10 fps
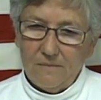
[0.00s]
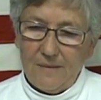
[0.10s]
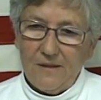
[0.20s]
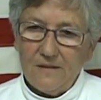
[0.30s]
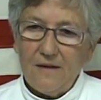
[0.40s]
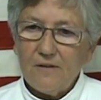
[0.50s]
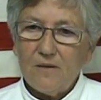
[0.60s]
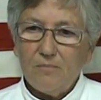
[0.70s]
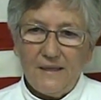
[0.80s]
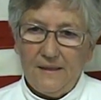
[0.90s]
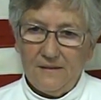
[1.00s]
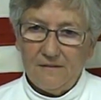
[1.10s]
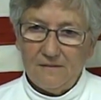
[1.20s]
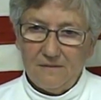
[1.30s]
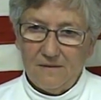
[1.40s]
my mother never
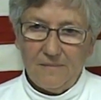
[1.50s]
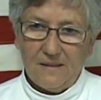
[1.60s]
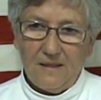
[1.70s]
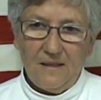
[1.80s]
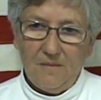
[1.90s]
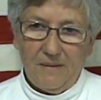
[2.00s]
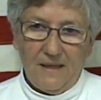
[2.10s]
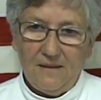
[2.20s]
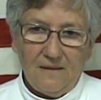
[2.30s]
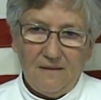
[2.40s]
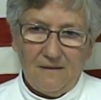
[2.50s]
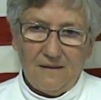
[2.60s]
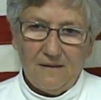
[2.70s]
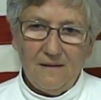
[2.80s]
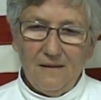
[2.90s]
complained about any pain,
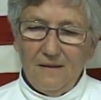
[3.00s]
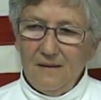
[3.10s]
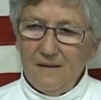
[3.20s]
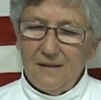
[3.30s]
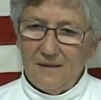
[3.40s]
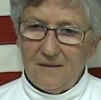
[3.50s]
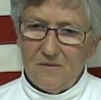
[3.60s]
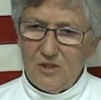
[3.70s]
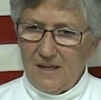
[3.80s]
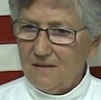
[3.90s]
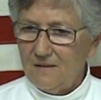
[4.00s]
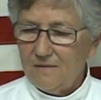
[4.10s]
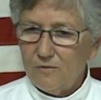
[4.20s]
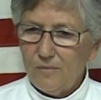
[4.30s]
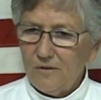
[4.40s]
nothing. And then she had
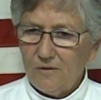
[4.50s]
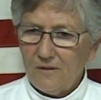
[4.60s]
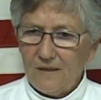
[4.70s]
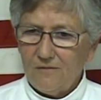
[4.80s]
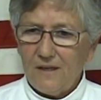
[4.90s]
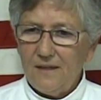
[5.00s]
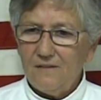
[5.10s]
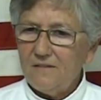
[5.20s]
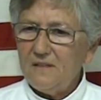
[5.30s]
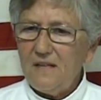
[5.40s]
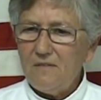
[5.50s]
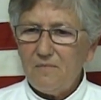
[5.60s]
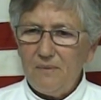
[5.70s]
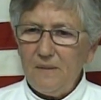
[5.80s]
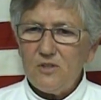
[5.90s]
rheumatoid arthritis, never
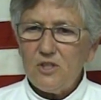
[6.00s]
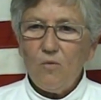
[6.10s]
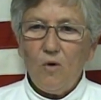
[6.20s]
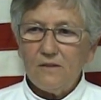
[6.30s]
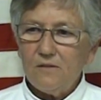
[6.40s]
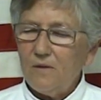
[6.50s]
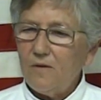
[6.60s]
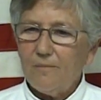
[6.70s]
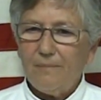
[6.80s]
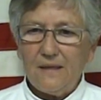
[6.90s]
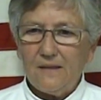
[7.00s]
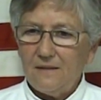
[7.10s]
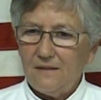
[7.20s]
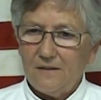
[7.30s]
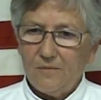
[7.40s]
peeped. She walked all over
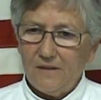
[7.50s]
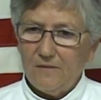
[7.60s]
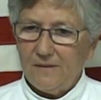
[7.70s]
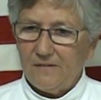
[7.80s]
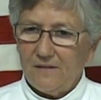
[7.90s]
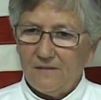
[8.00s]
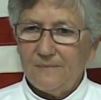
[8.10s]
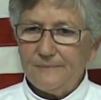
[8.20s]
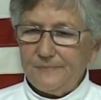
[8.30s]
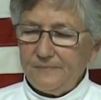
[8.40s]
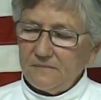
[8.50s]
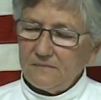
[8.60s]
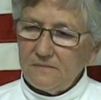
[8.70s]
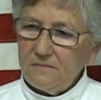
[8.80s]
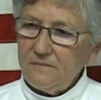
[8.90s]
Bangkok like nobody's business
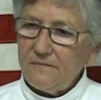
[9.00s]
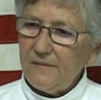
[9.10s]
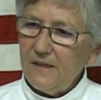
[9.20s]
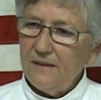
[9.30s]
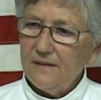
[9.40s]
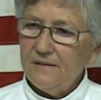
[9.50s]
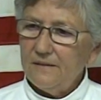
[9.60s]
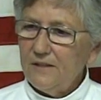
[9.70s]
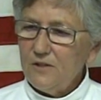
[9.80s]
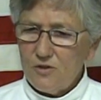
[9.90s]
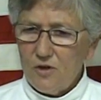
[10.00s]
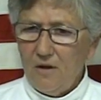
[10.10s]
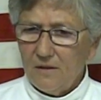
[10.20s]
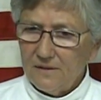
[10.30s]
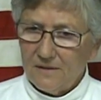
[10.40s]
and
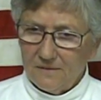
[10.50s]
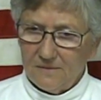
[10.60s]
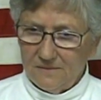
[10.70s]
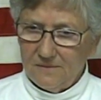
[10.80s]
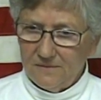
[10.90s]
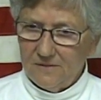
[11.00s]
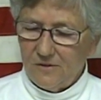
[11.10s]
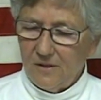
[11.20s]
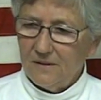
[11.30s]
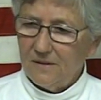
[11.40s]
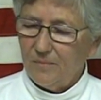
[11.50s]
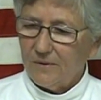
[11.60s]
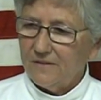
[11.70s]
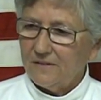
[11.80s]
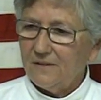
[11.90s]
strong little, strong little
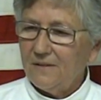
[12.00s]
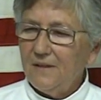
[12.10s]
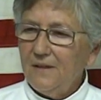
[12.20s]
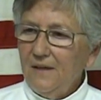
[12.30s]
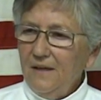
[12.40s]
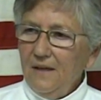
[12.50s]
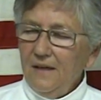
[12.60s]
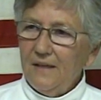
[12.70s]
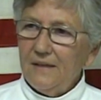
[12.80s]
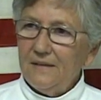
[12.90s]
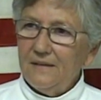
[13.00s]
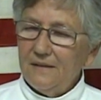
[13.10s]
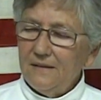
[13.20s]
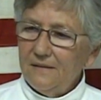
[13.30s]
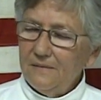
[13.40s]
person. And
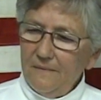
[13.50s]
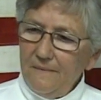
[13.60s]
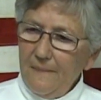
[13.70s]
uh,